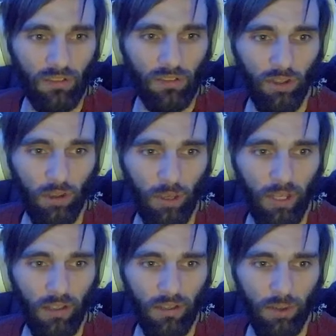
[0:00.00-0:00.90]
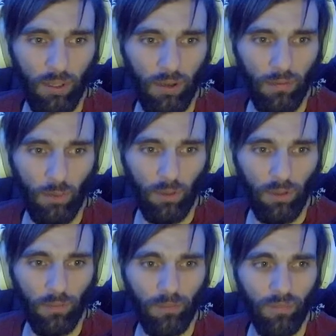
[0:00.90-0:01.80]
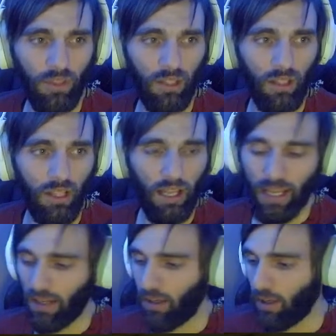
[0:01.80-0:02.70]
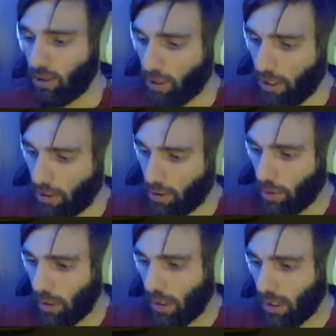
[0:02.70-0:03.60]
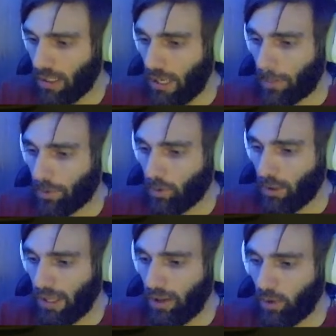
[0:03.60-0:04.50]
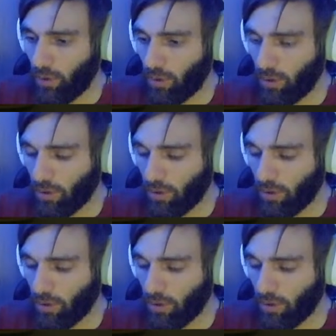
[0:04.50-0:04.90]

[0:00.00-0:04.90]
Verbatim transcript: So go ahead, create a folder, and you're going to do capital L,